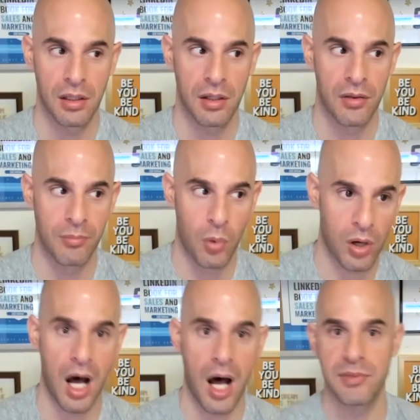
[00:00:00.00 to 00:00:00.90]
the more
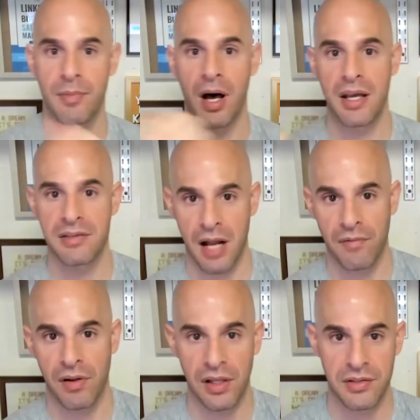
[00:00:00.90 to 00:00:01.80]
optimized
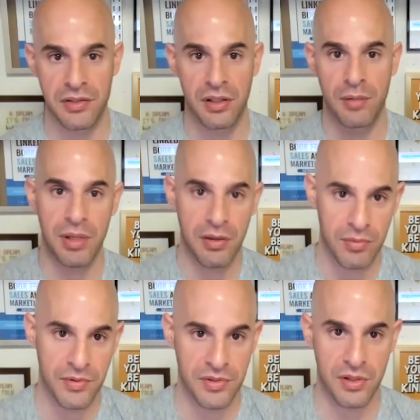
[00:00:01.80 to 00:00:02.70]
everything is going to be
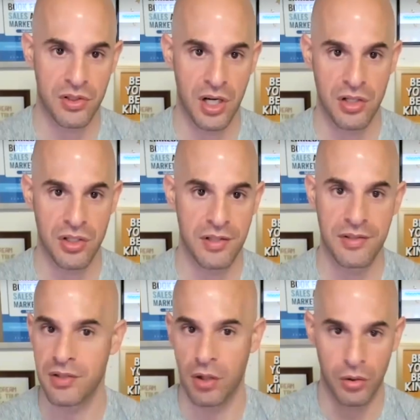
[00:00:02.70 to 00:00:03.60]
through the search
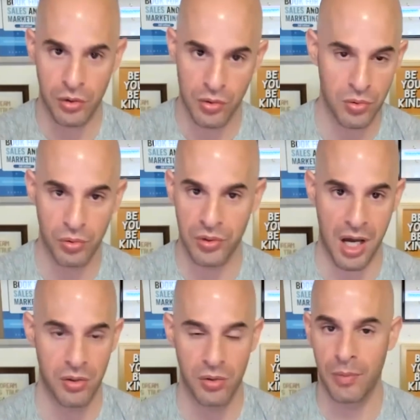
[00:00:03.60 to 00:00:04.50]
engines on Google,
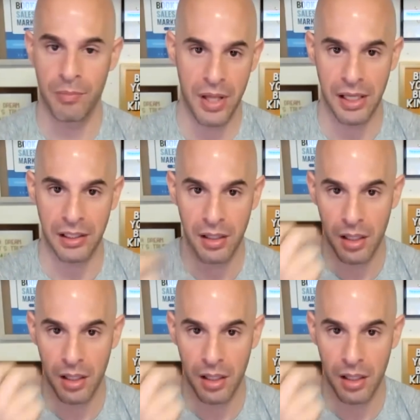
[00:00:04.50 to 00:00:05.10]
Yahoo, and Bing.